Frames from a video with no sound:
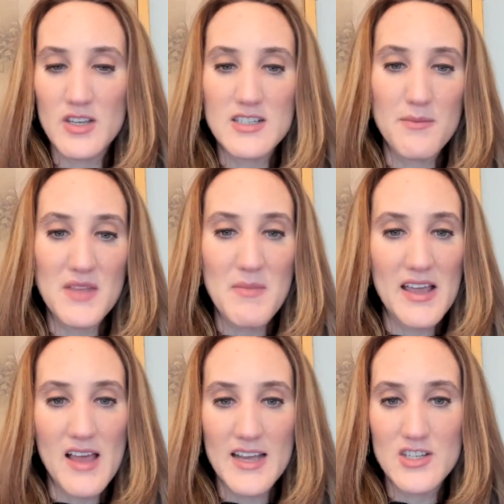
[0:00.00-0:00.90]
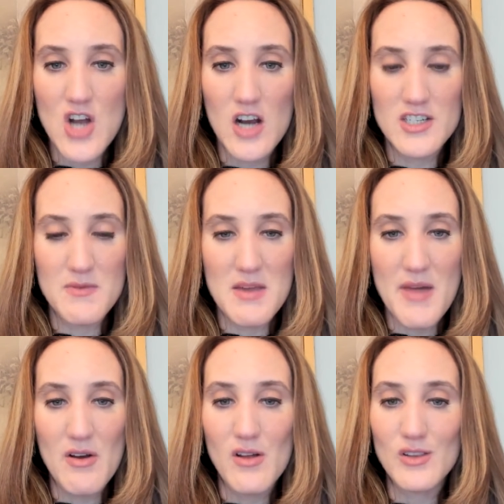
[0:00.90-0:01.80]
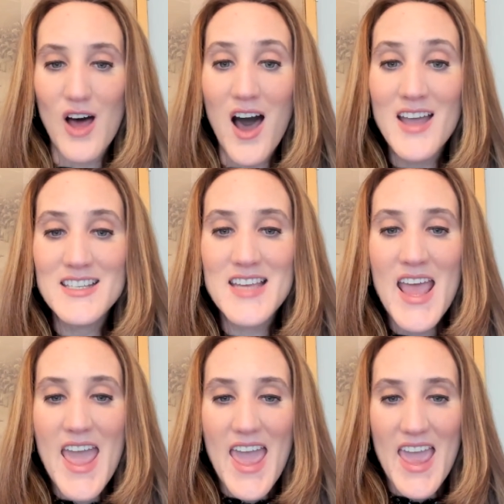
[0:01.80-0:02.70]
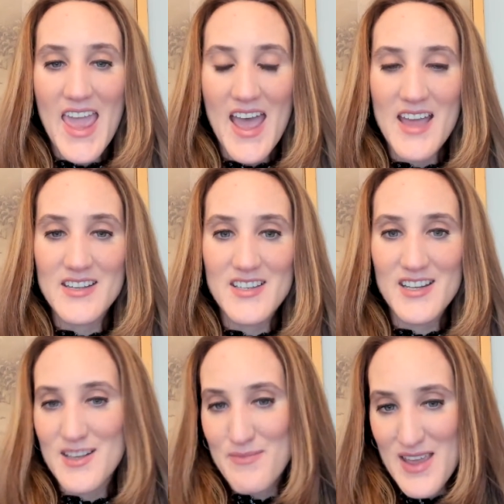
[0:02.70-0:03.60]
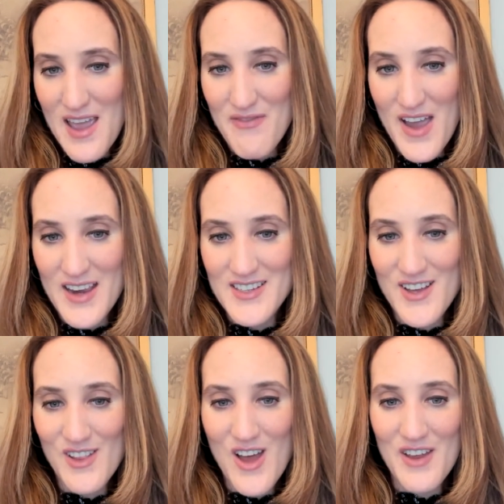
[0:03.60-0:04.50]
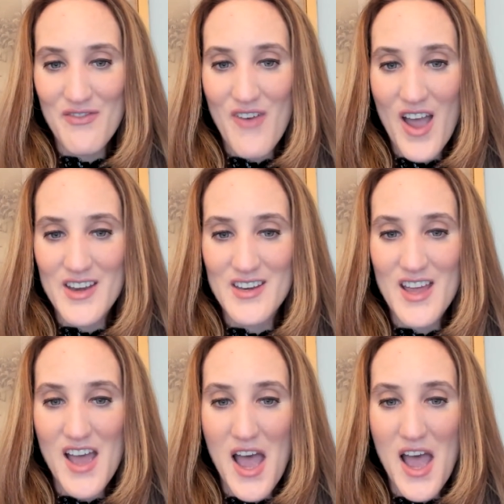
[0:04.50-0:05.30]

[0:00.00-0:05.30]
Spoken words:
That's something my clients talk to me about a lot, and it's something I find a lot of fun